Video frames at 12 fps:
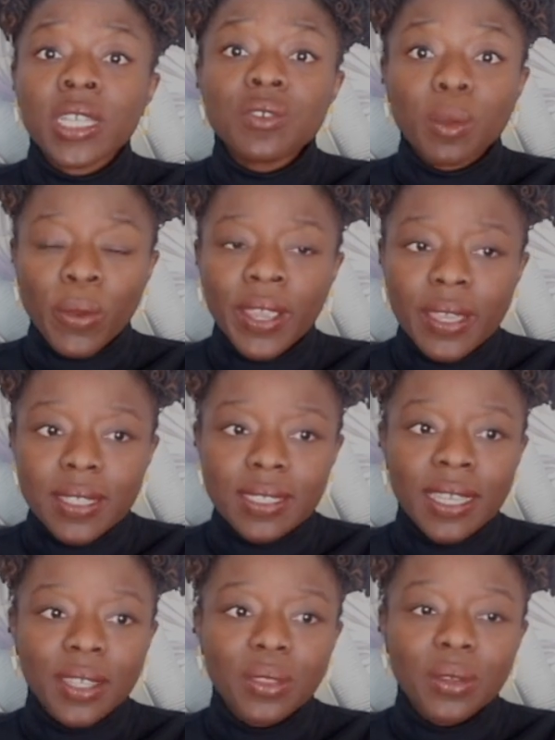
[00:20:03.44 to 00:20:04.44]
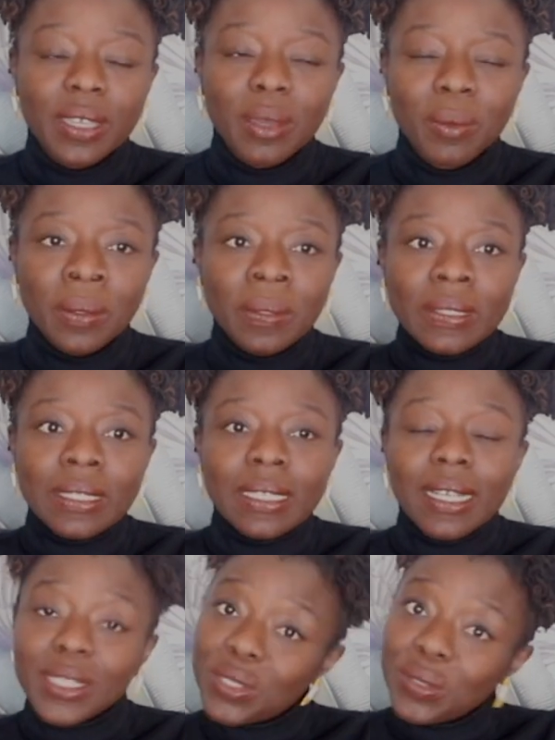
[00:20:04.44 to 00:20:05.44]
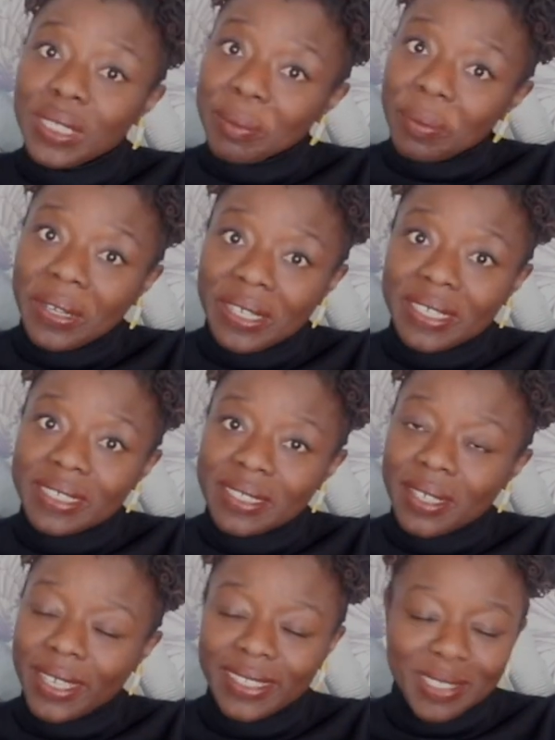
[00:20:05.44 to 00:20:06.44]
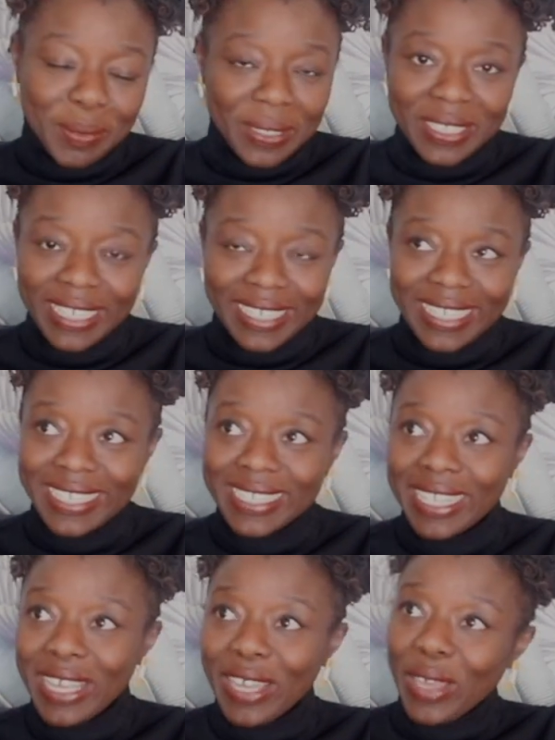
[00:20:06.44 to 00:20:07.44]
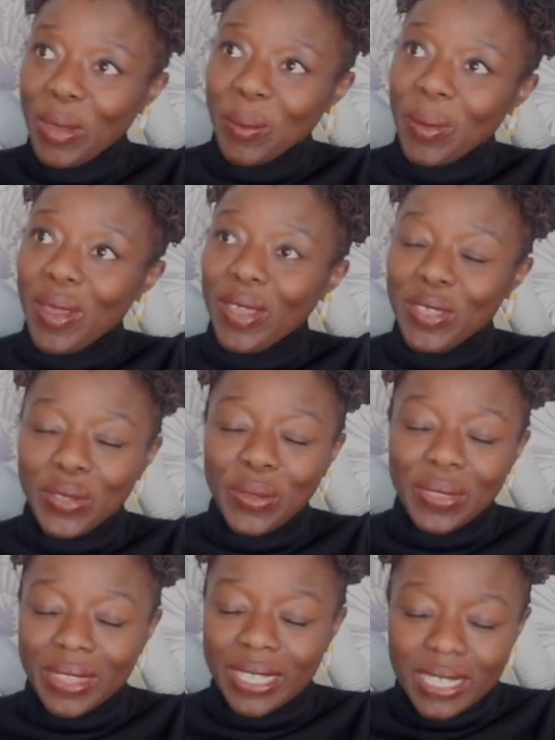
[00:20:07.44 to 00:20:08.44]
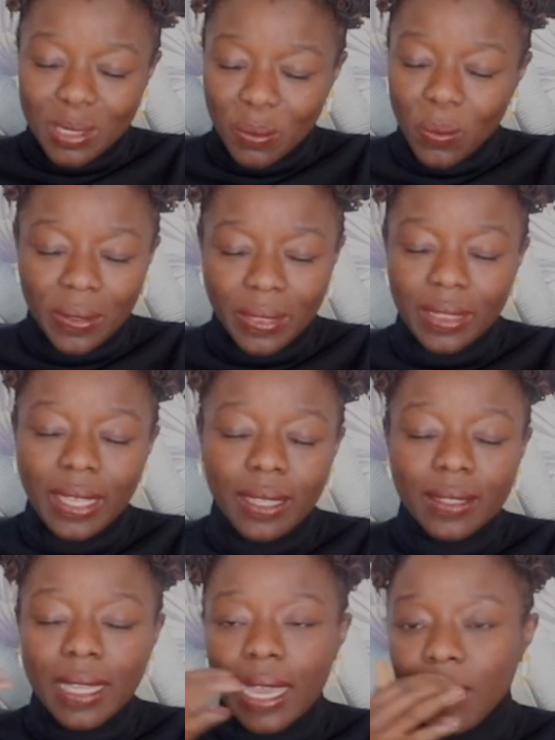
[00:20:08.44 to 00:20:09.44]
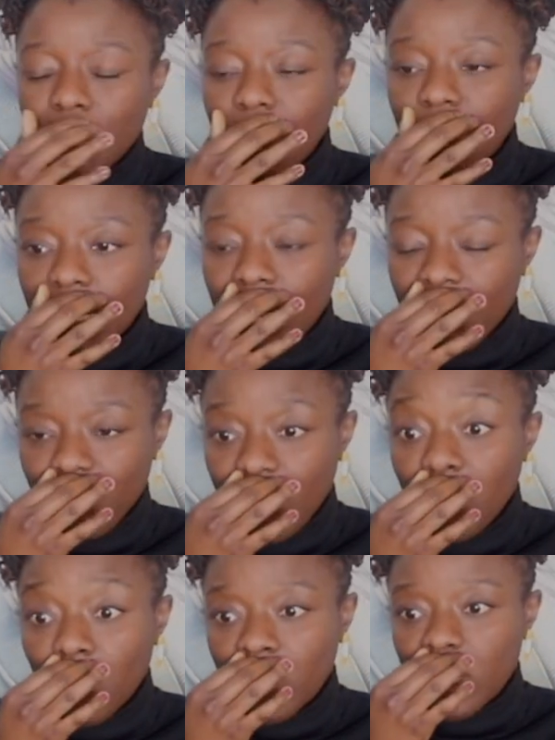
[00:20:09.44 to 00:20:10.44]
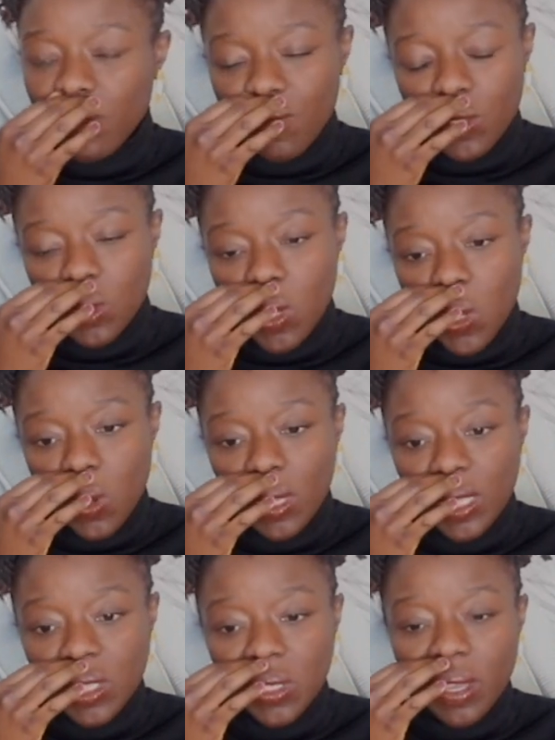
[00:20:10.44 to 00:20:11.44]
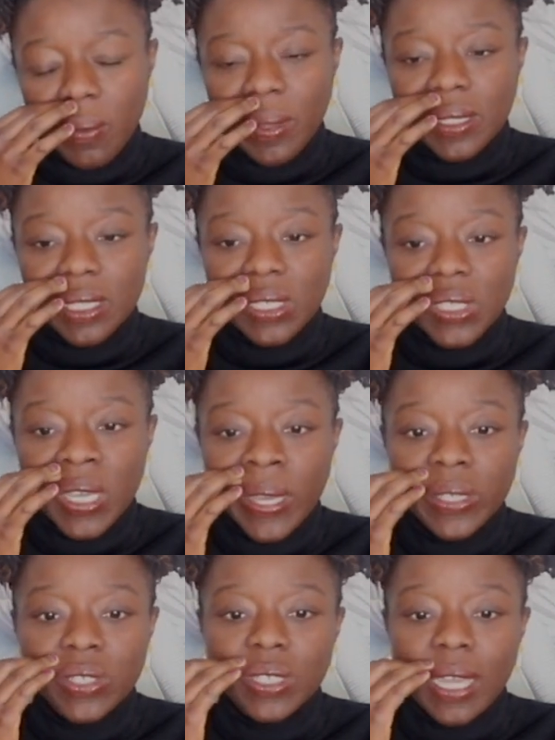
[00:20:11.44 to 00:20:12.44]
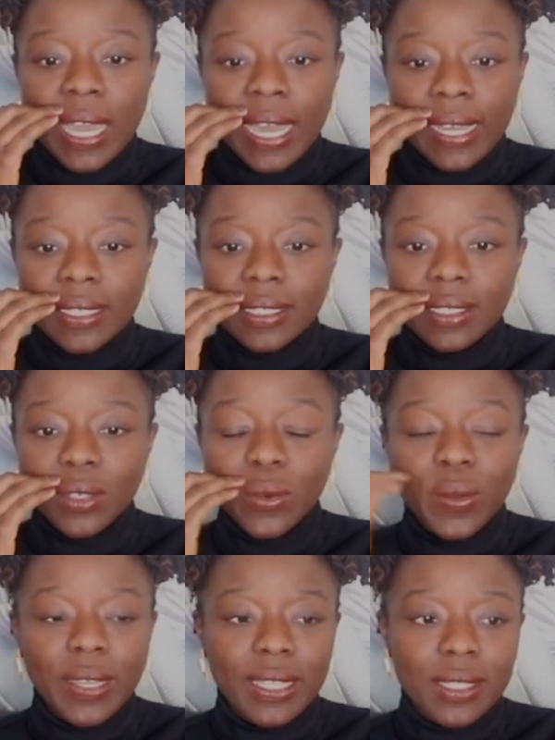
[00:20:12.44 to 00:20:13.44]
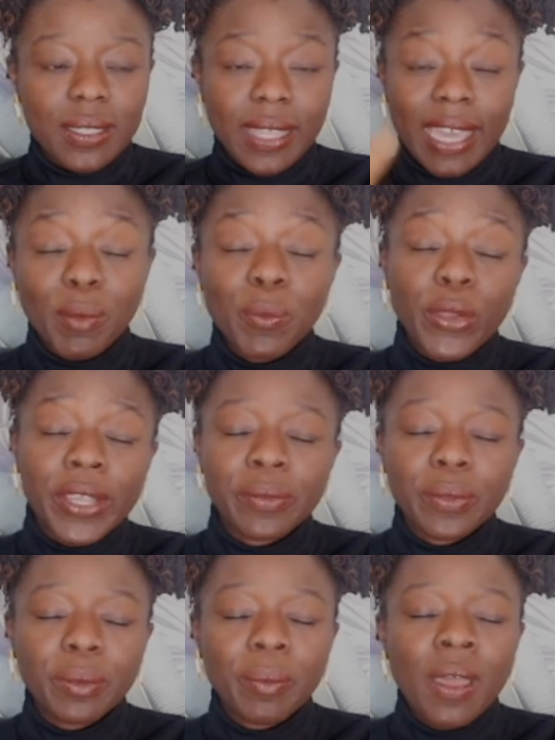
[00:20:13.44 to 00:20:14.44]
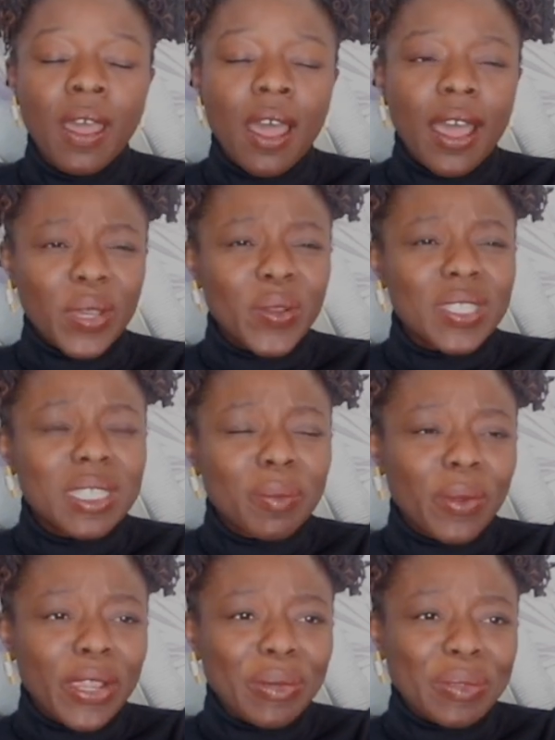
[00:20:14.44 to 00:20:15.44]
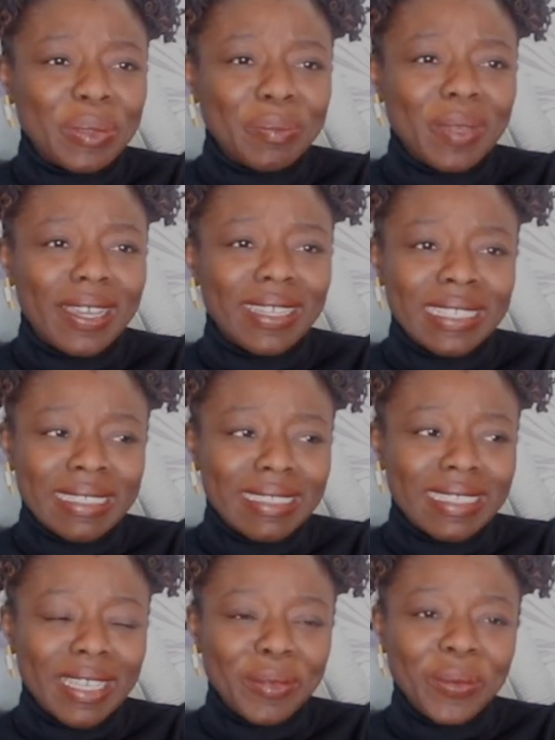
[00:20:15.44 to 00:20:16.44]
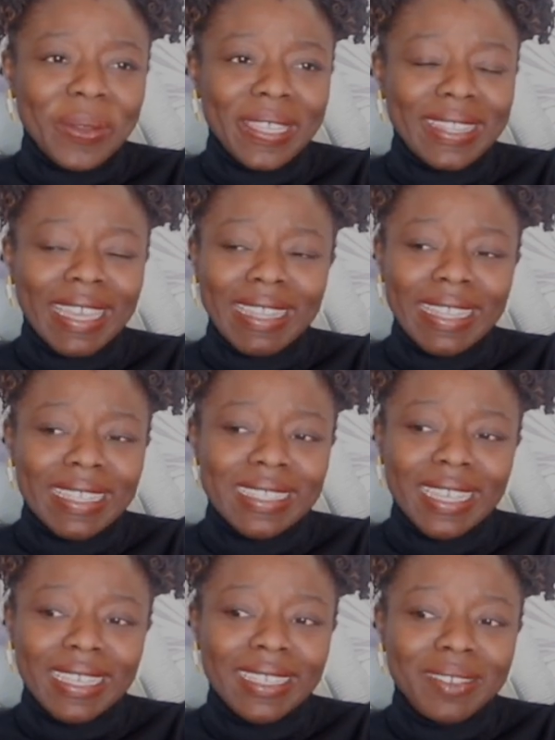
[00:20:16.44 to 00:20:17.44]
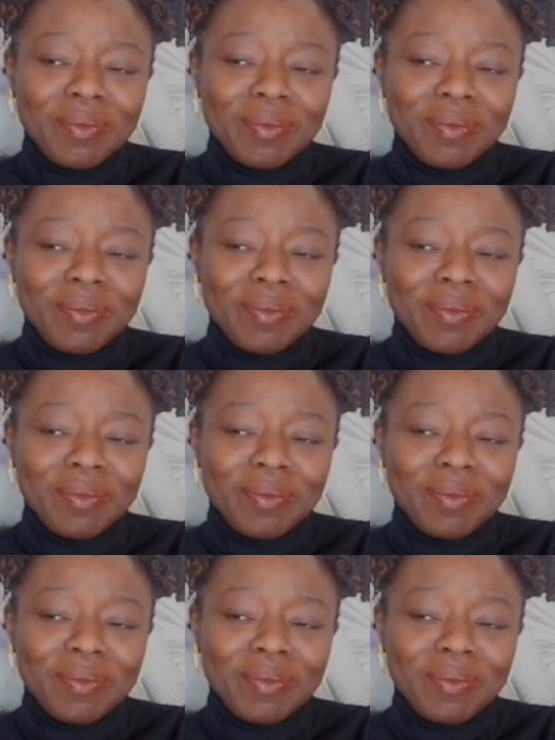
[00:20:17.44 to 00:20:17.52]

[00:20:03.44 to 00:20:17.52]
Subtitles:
for prayers, and I thought, okay, well, I do need prayers, especially you know, this one thing that I've been wanting for so long. And so I went to the church and they have a prayer room. I got into the prayer room and I walk in there and there's like